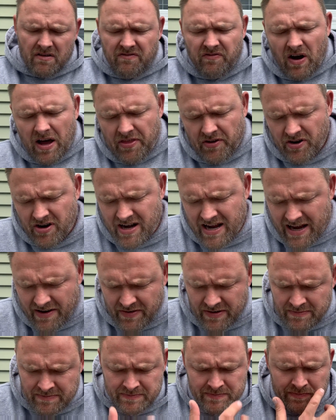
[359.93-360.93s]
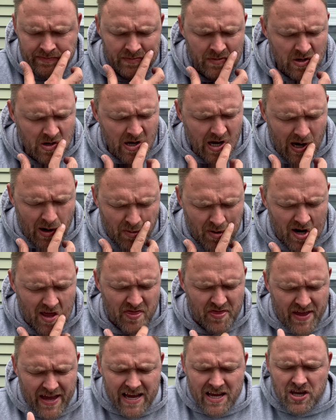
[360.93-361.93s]
Father in heaven, I want to
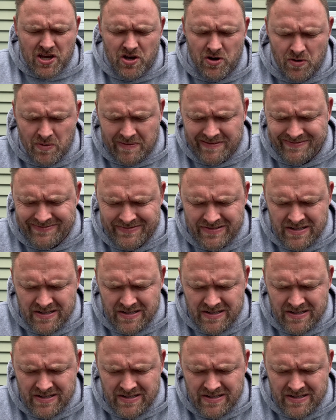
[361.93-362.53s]
thank you